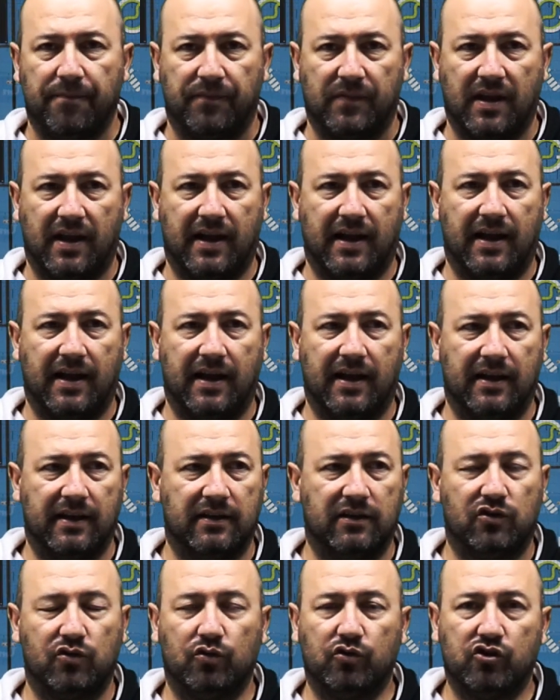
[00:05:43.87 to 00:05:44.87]

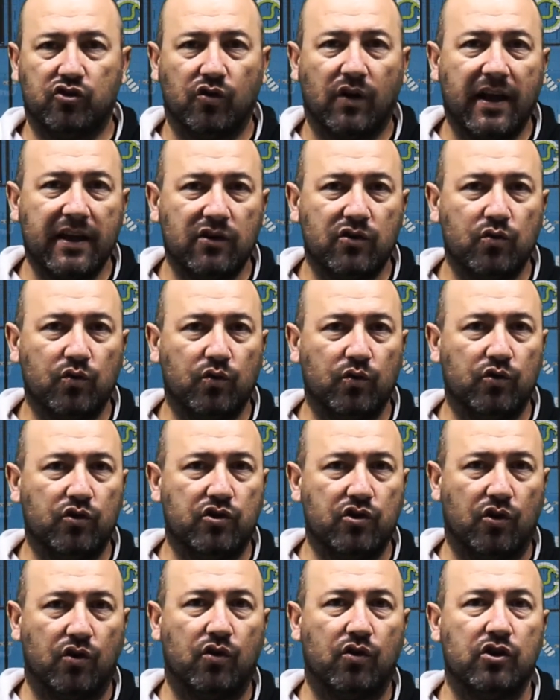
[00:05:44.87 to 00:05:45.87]
and to try to
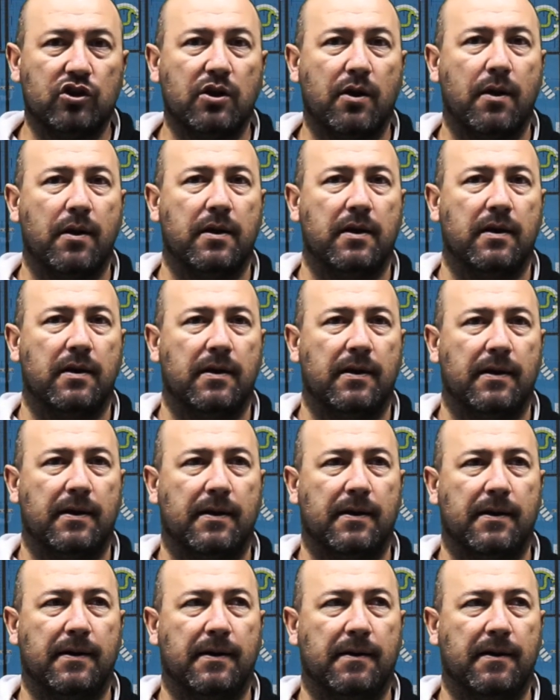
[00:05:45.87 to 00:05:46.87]
don't
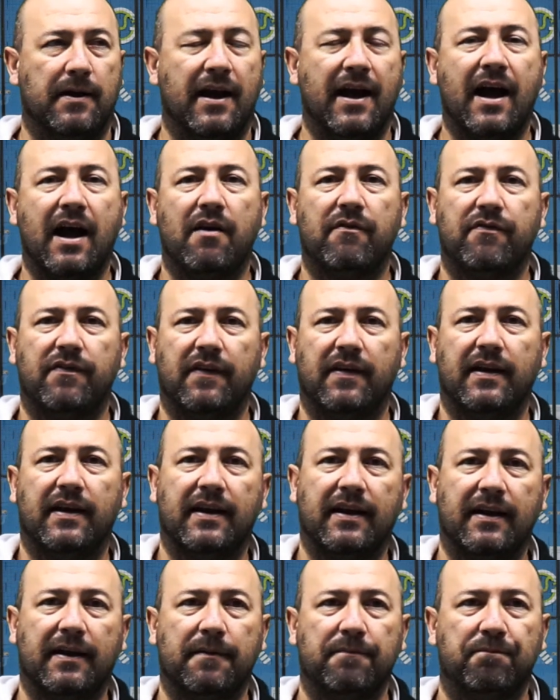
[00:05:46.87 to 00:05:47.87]
have
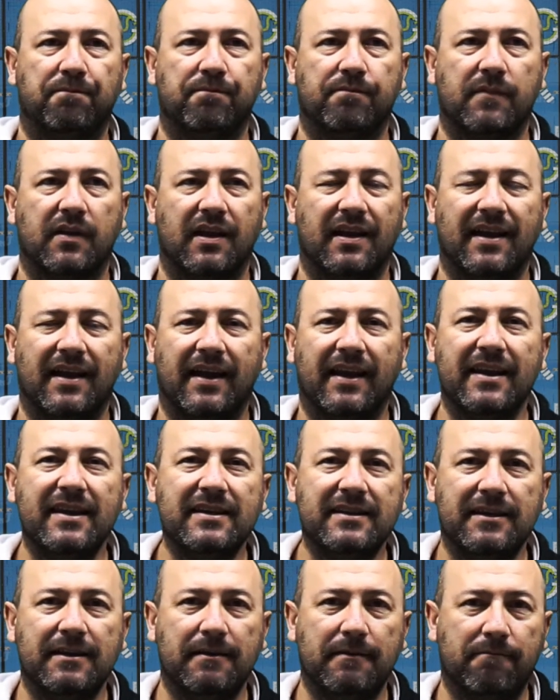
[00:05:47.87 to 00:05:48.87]
an
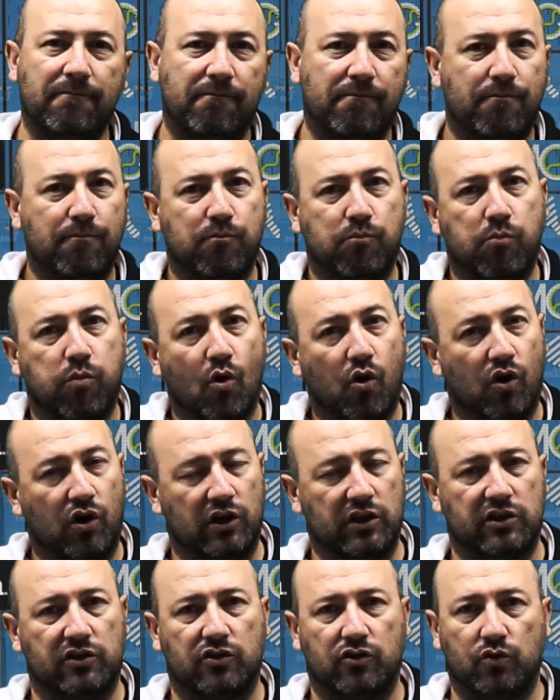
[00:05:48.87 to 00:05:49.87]
easy
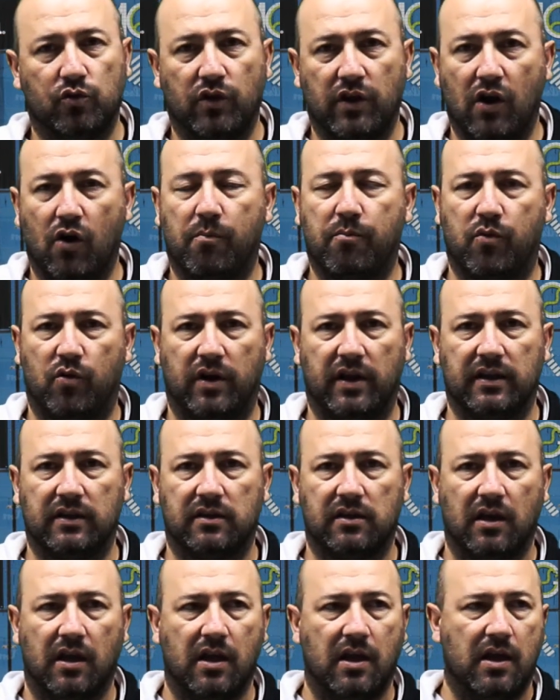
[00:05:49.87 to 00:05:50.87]
balls to the
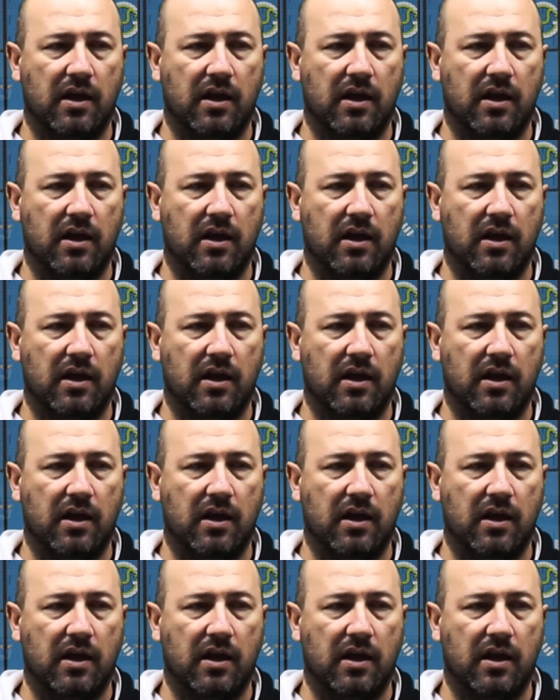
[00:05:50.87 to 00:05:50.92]
opponents.